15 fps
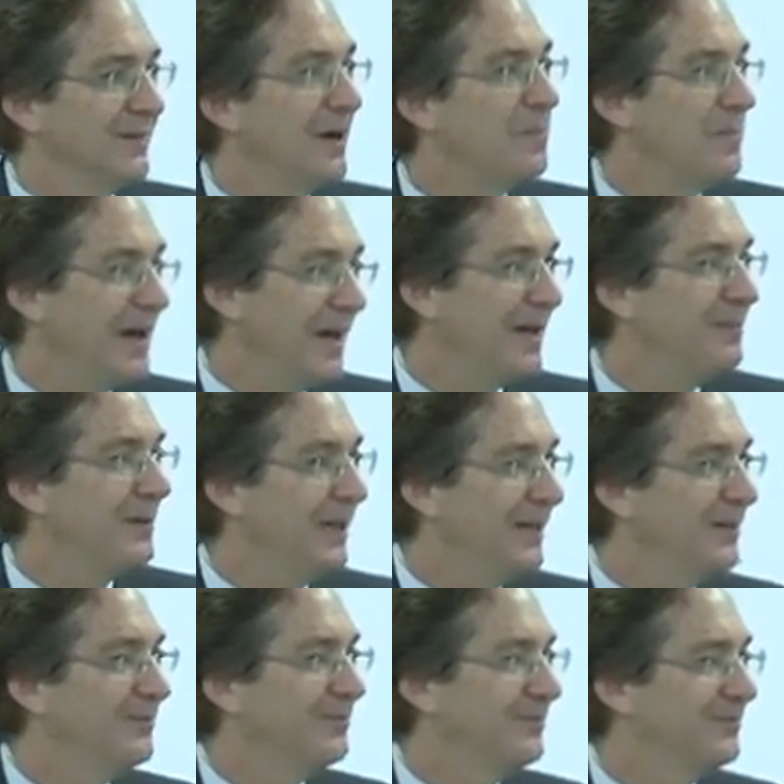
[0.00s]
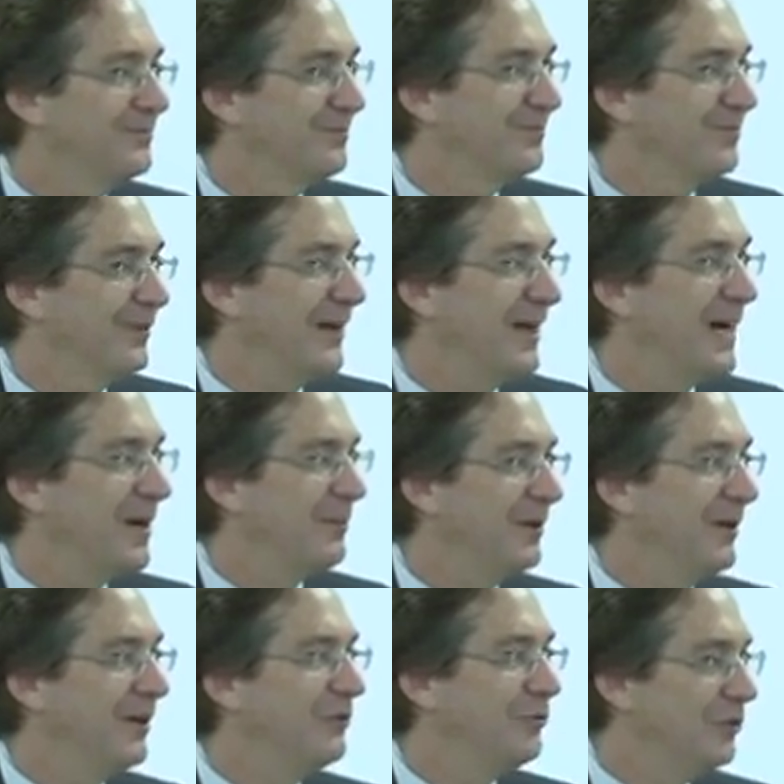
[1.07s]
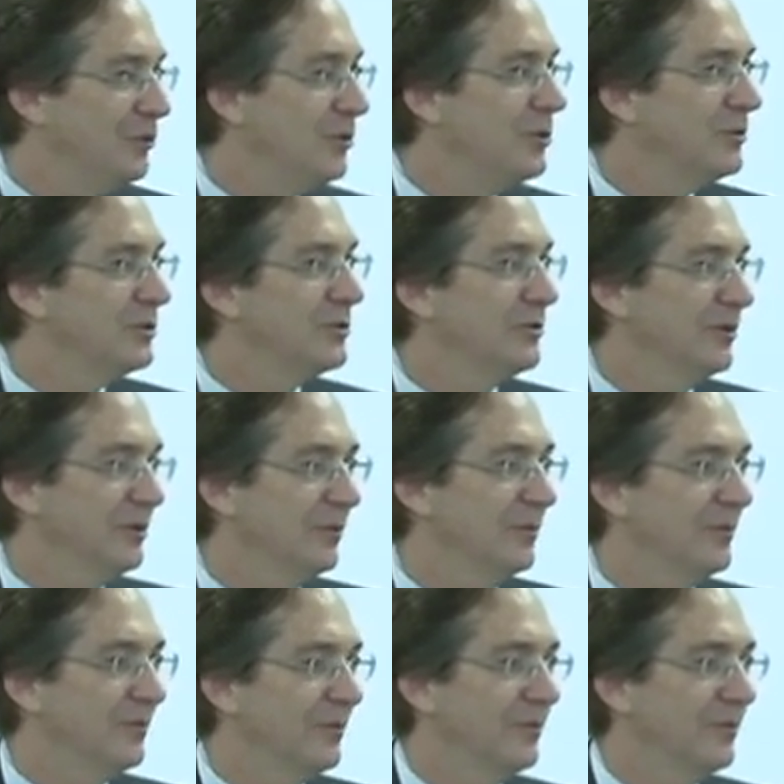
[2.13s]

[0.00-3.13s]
a man-made phenomena due to